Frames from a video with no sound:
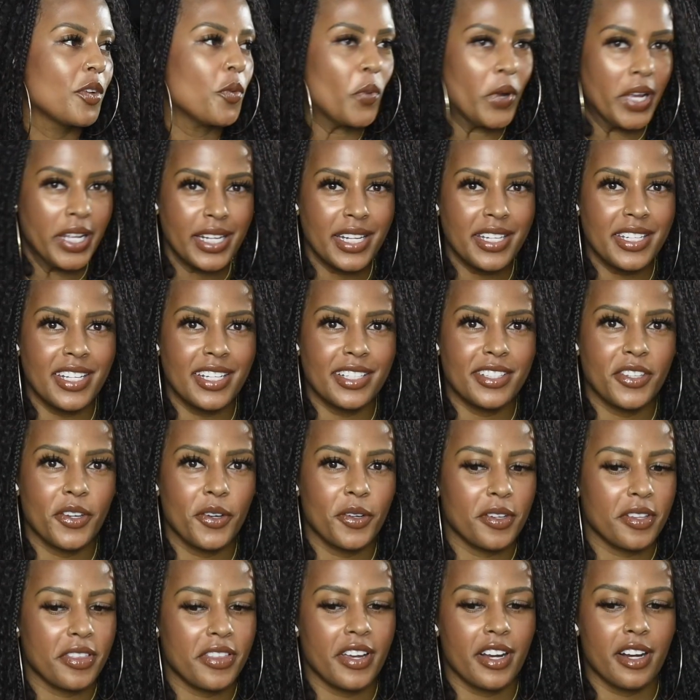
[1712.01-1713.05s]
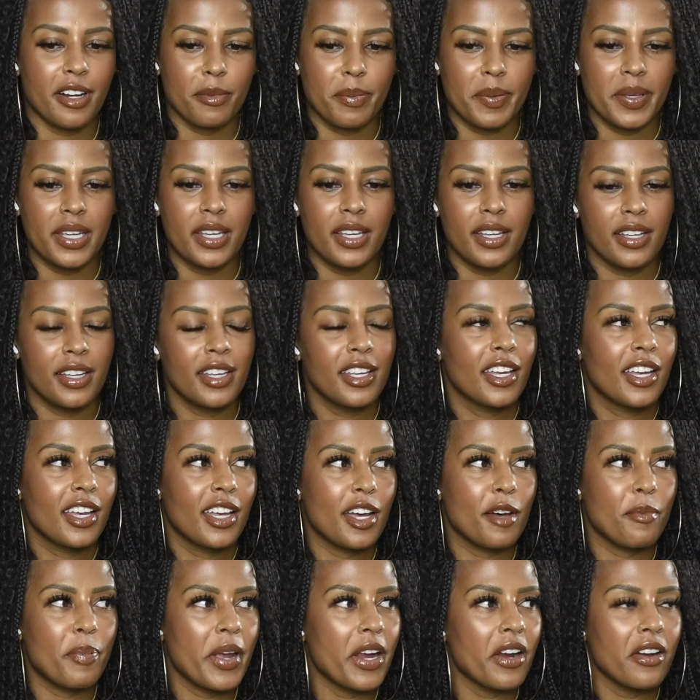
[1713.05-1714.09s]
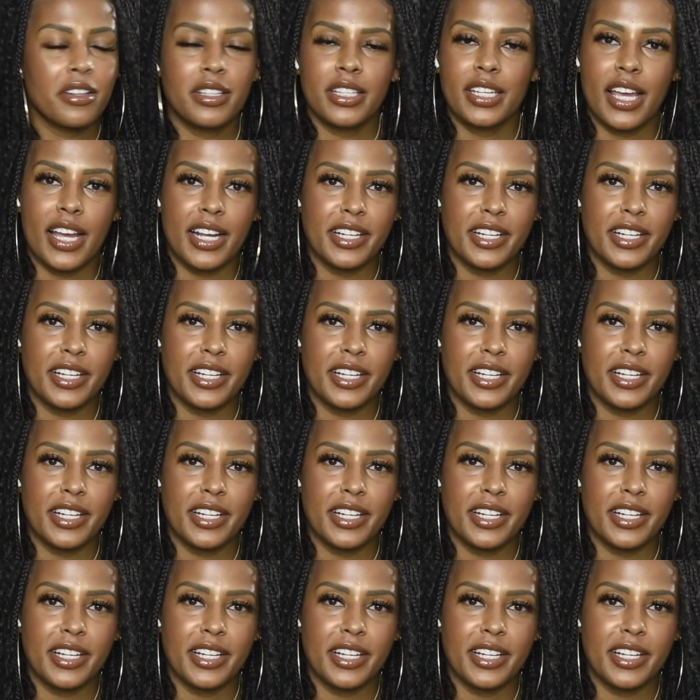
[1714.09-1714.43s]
We didn't need to go to therapy. Apparently